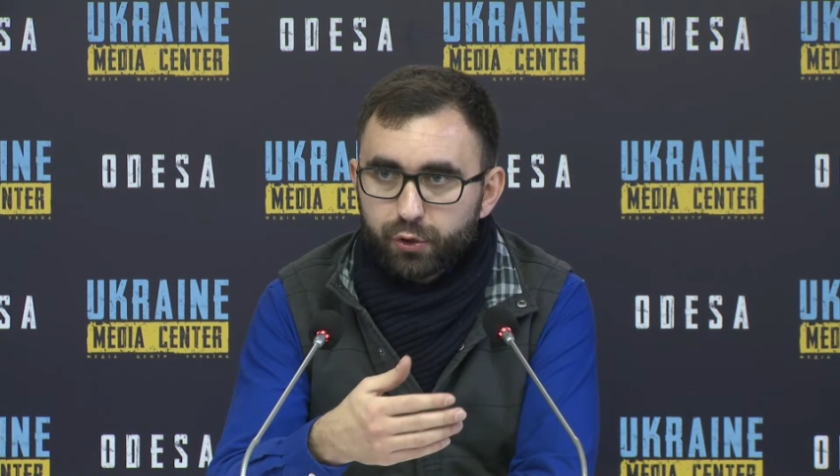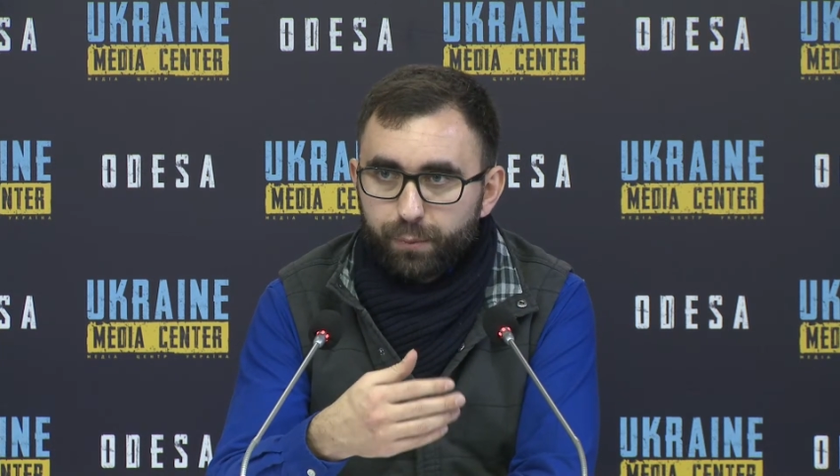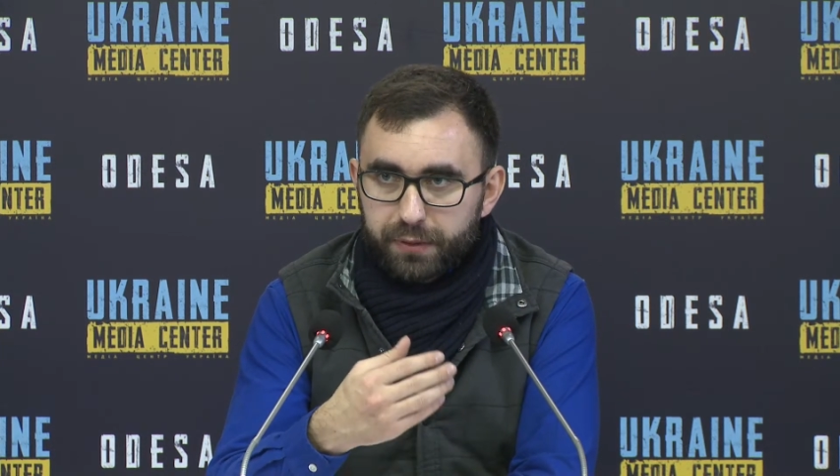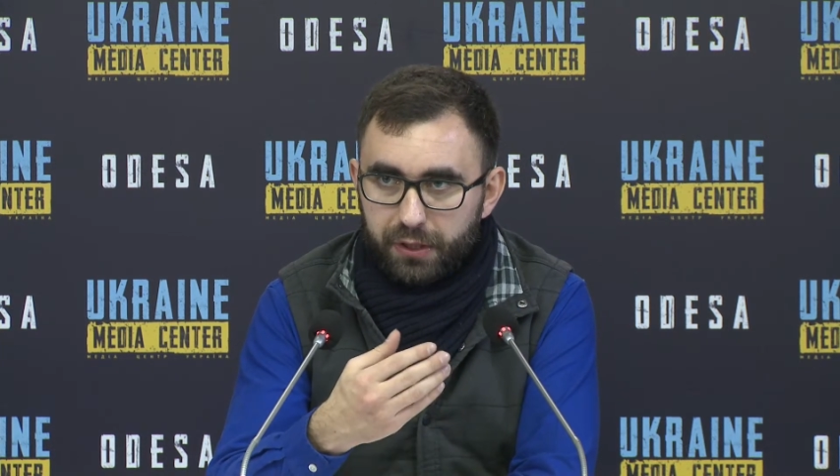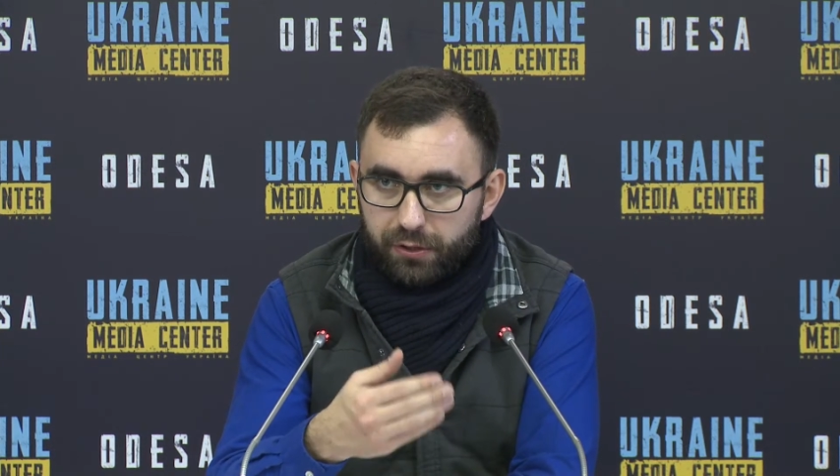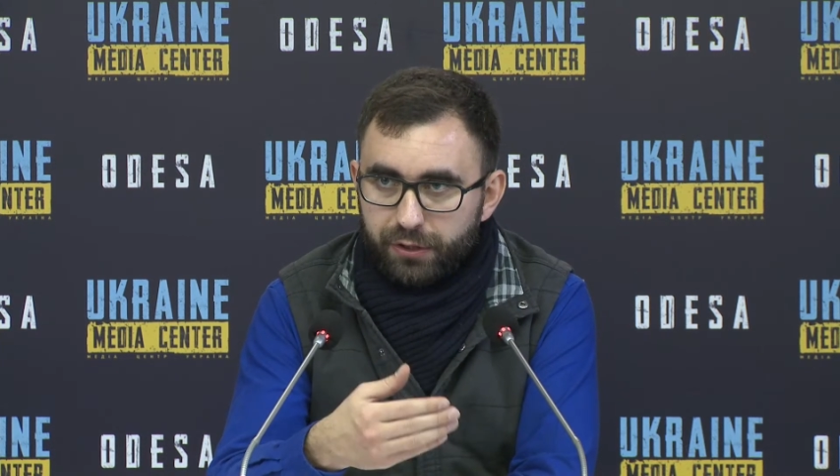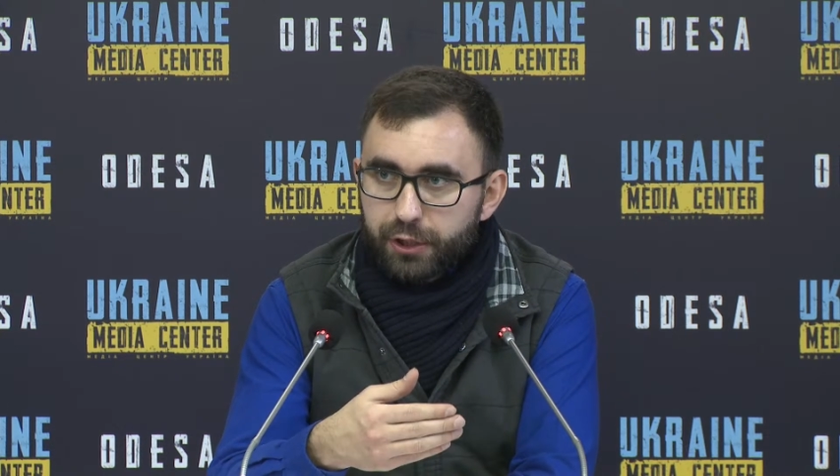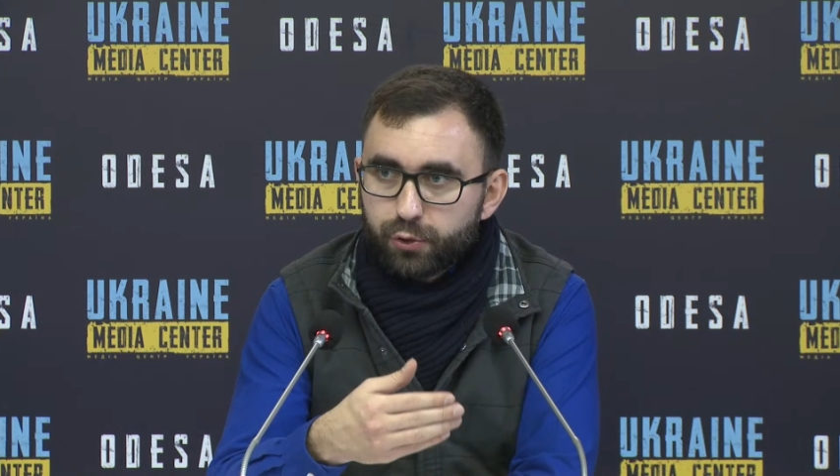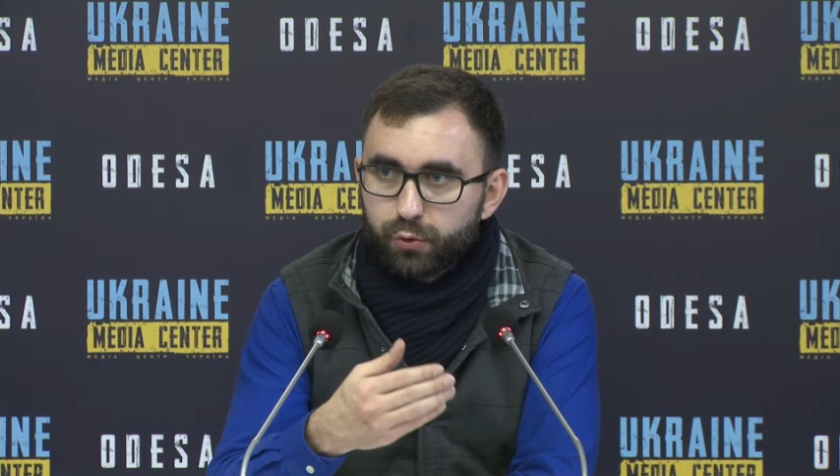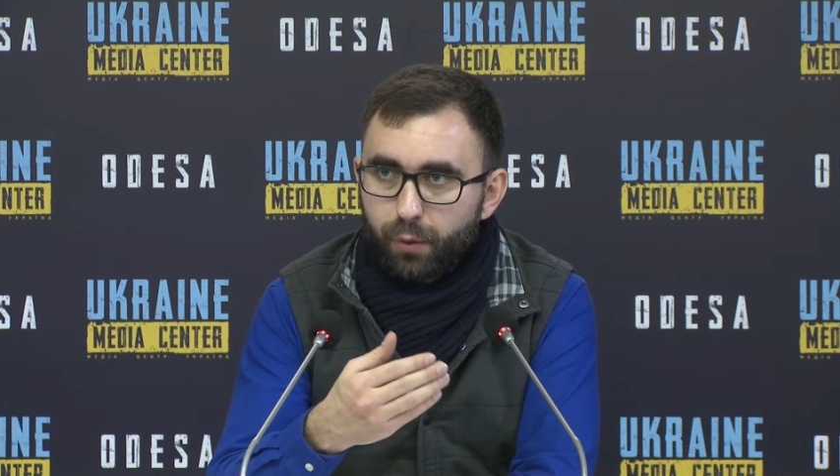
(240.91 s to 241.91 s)
that
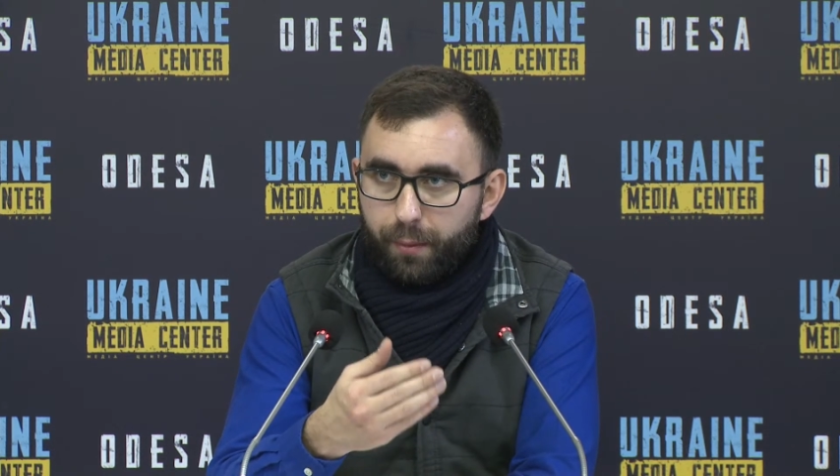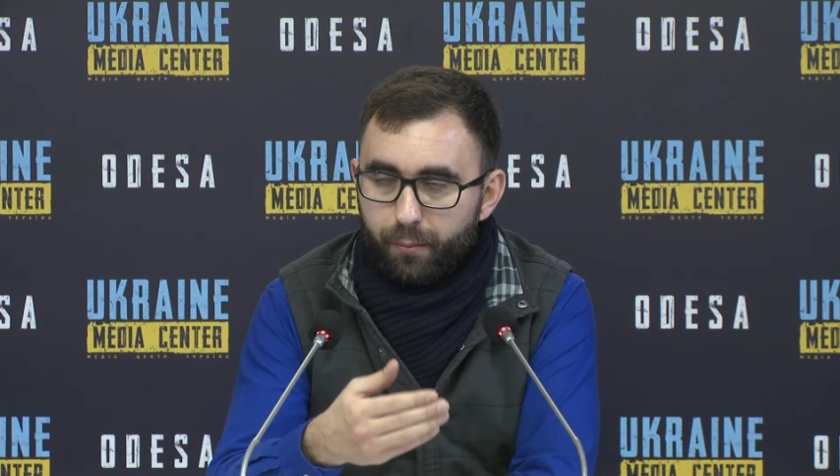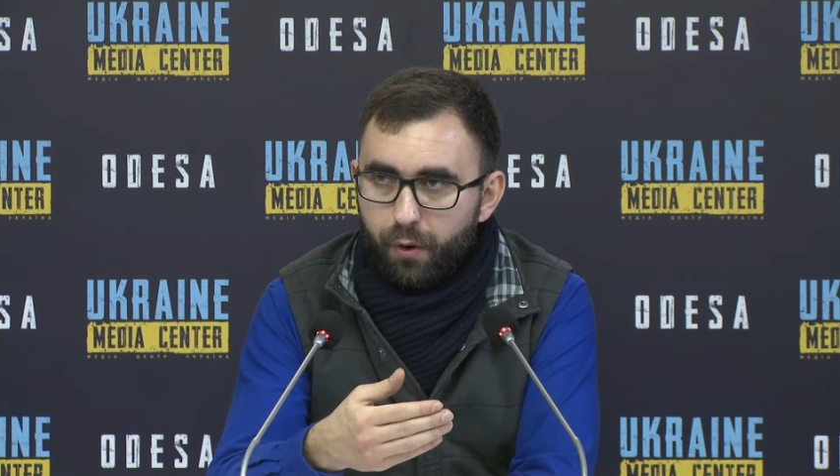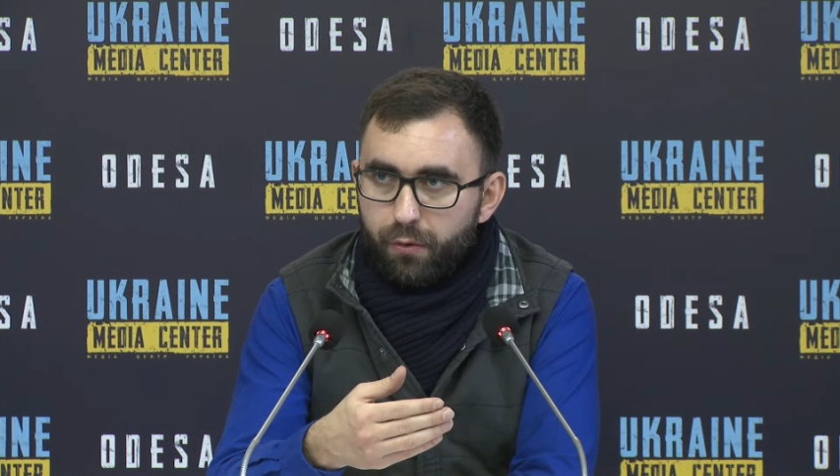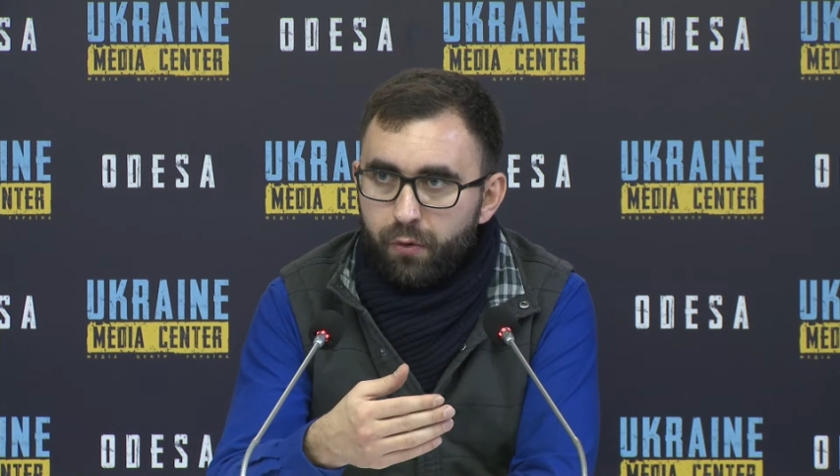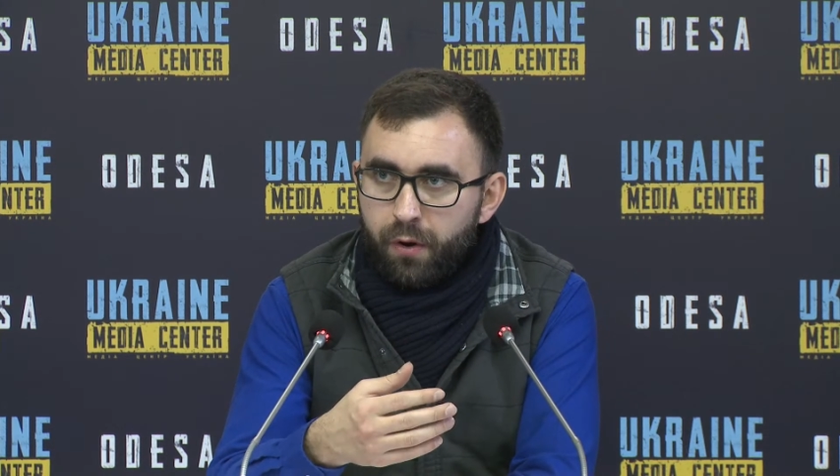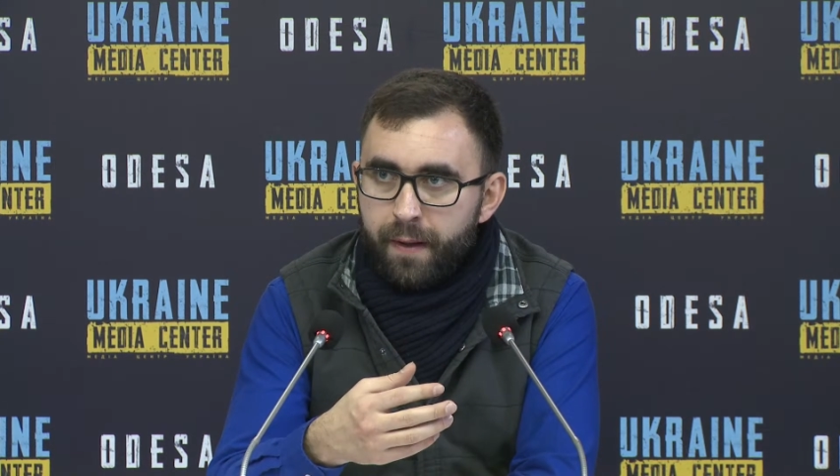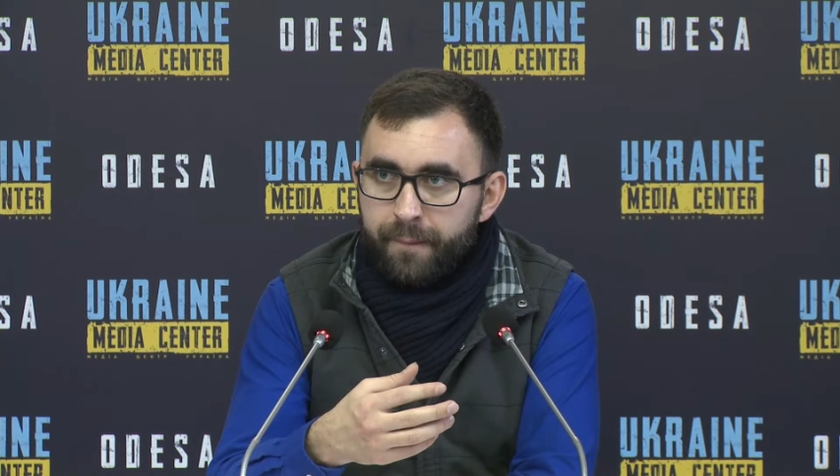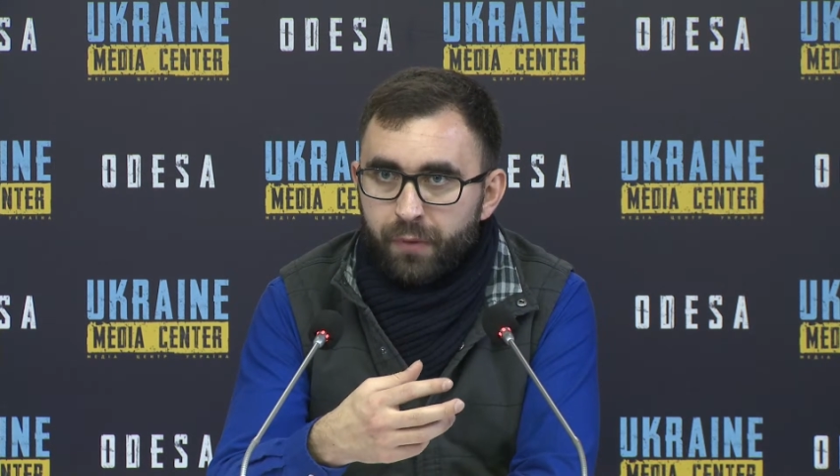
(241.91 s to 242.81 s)
there is a